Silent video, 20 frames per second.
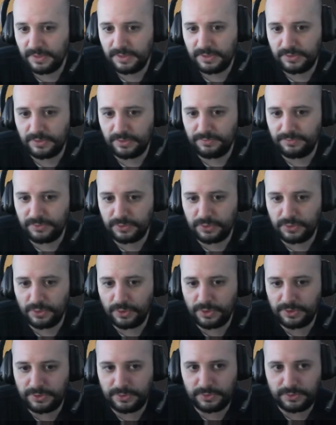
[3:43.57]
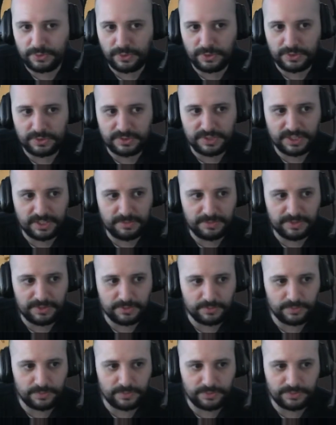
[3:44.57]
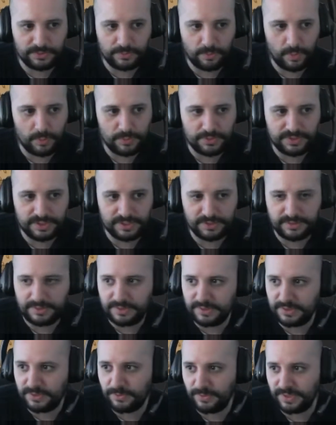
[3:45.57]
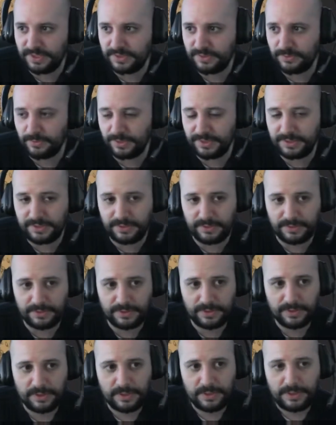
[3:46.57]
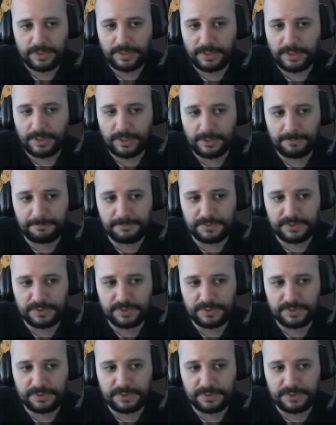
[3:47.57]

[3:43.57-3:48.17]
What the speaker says: So if you turn your turn timer, you won't get these quests right here.